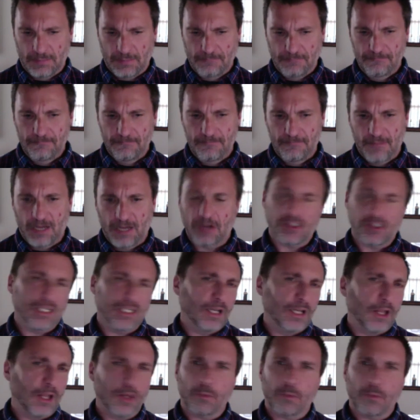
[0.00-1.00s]
here's
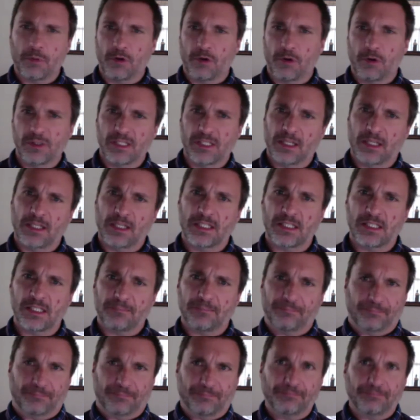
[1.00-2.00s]
another person
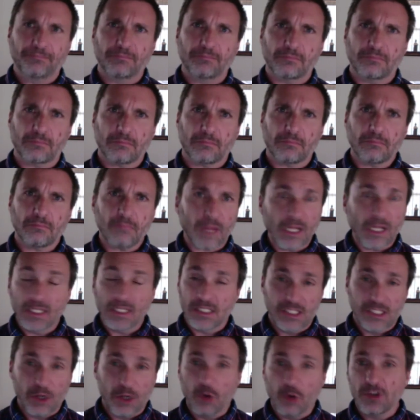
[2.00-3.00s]
that's
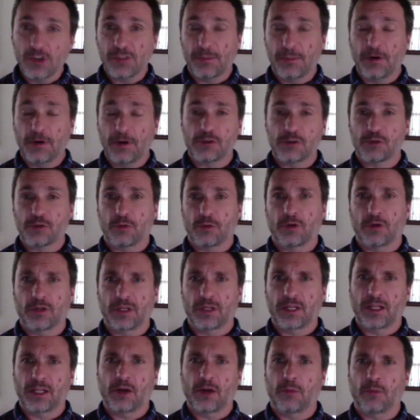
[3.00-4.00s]
so spiritual that
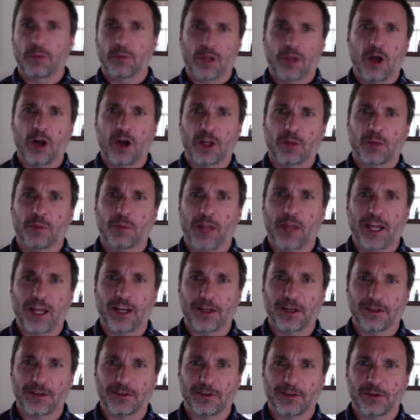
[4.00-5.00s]
they don't belong on the
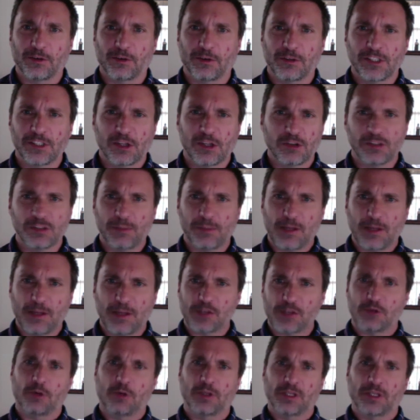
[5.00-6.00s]
planet and they're so
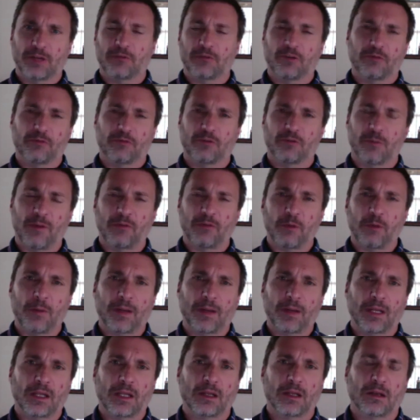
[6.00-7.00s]
special and different from
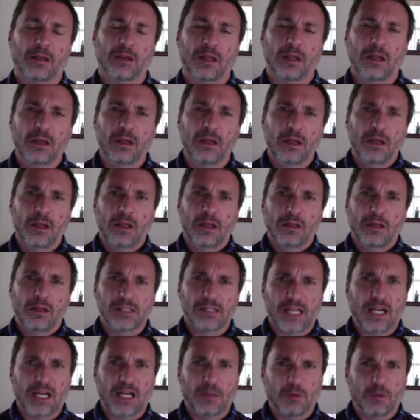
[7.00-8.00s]
everybody. And those
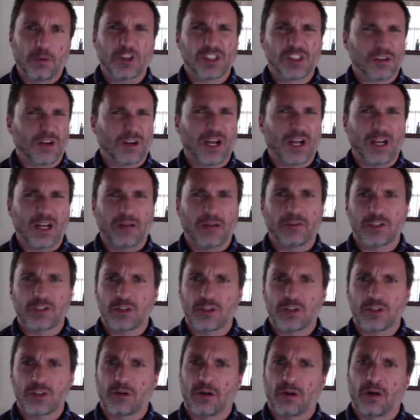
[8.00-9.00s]
kind of books are kind of a
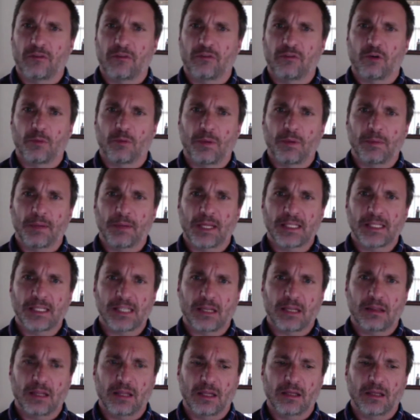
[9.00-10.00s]
turn off for me, because I
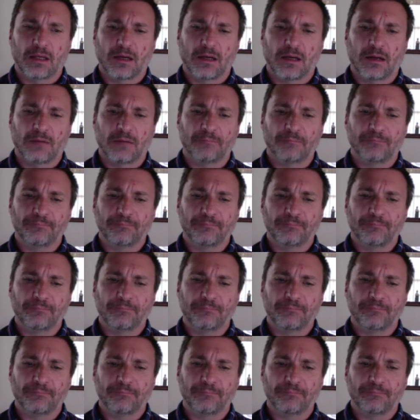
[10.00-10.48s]
think one